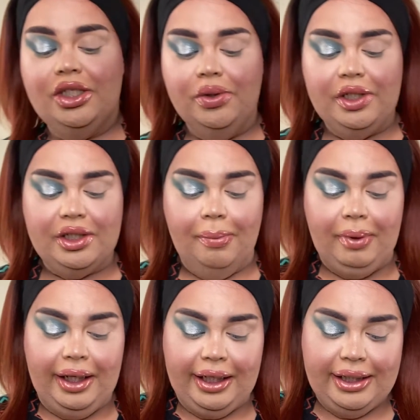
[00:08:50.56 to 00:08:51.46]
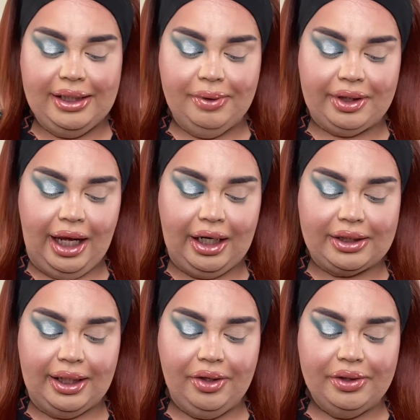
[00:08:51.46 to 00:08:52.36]
use it to blend. Let's see what that
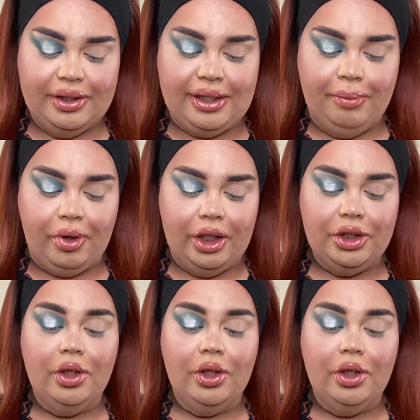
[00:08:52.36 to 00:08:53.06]
looks like. Use the same brush.